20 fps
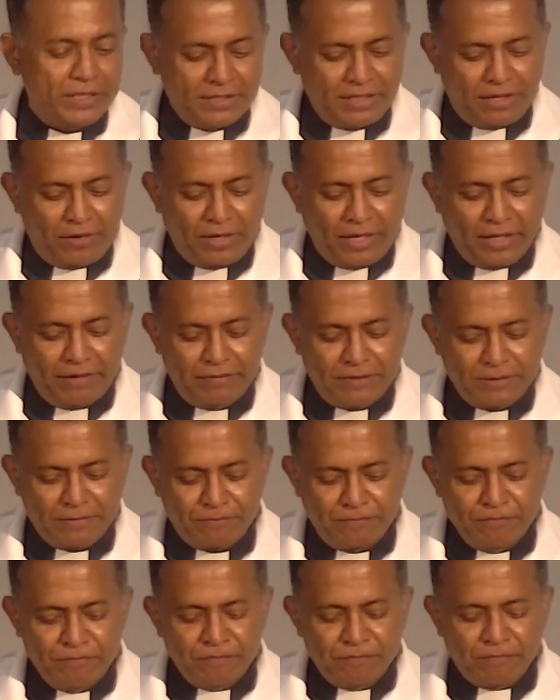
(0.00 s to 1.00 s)
in our lives.
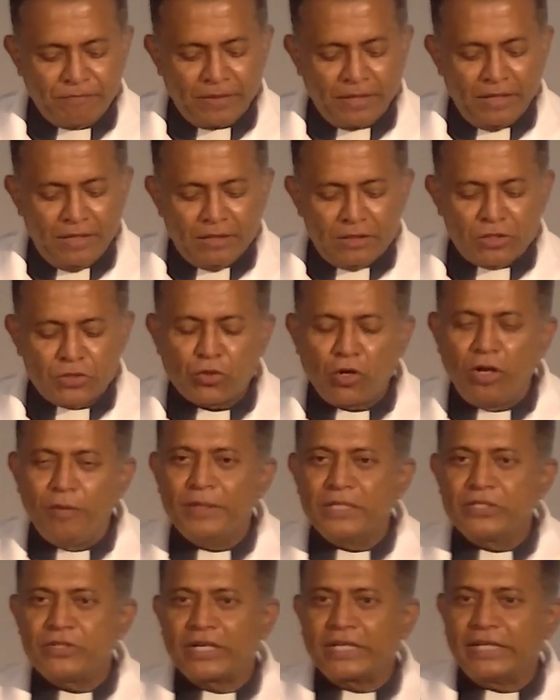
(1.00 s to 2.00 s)
So
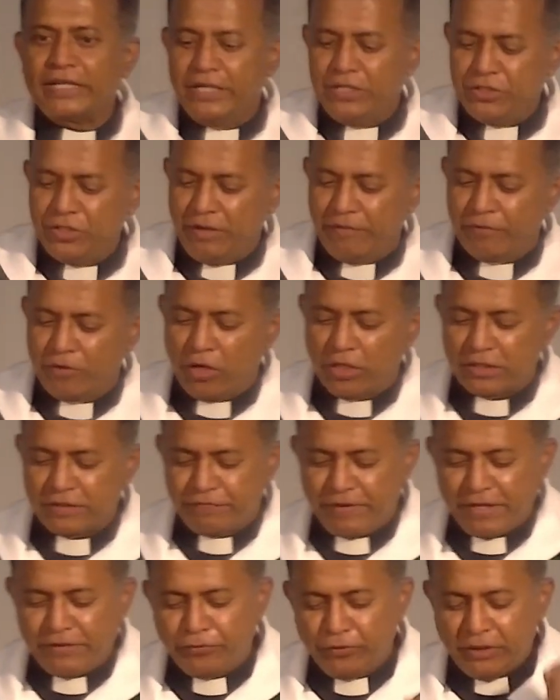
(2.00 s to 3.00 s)
Solomon's recognition of God's
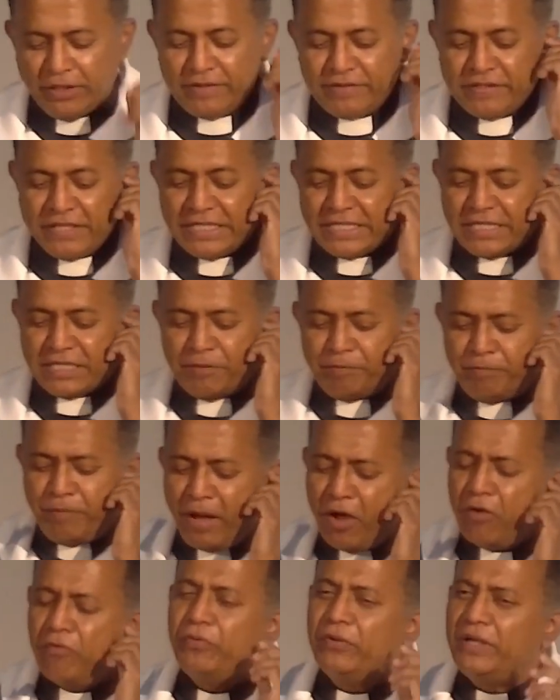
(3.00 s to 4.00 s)
faithfulness is a
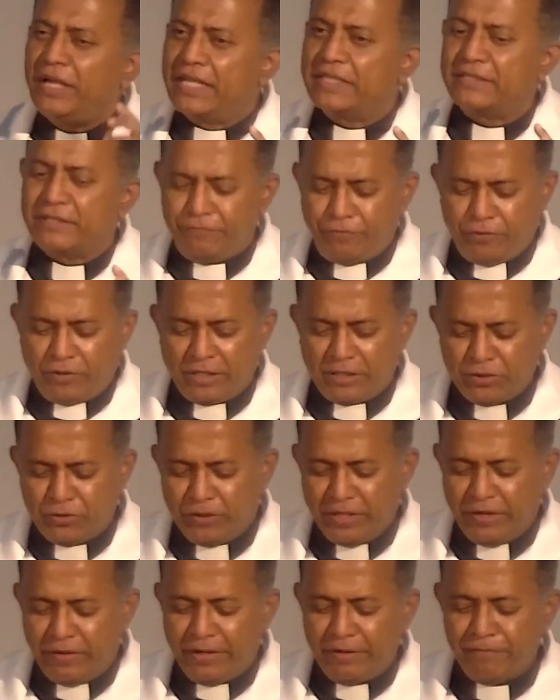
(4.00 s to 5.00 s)
powerful lesson for us
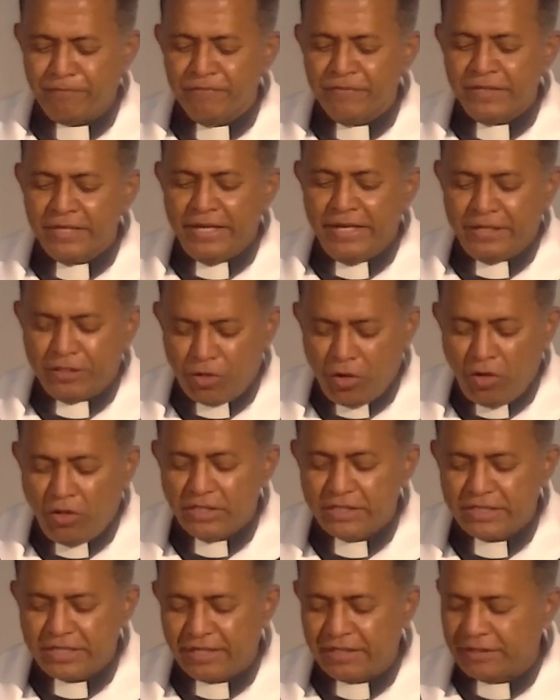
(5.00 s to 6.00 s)
today, right? It
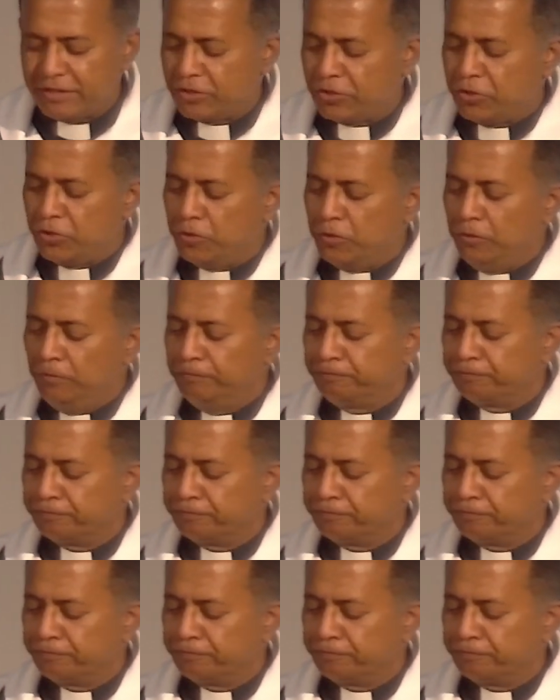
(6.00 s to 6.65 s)
calls us to